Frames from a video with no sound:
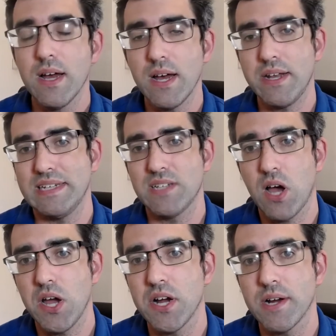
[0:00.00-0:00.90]
an
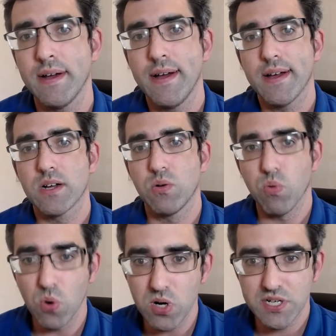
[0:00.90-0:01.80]
entire
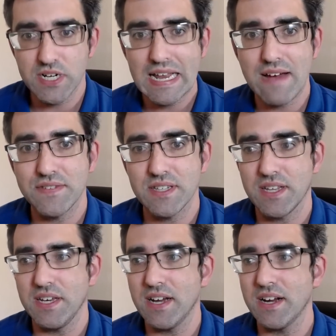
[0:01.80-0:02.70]
quarter left in the
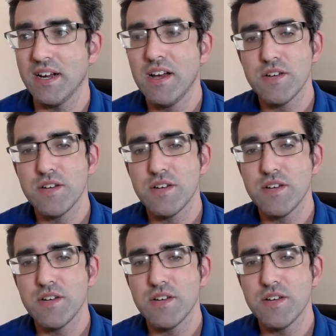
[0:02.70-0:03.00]
year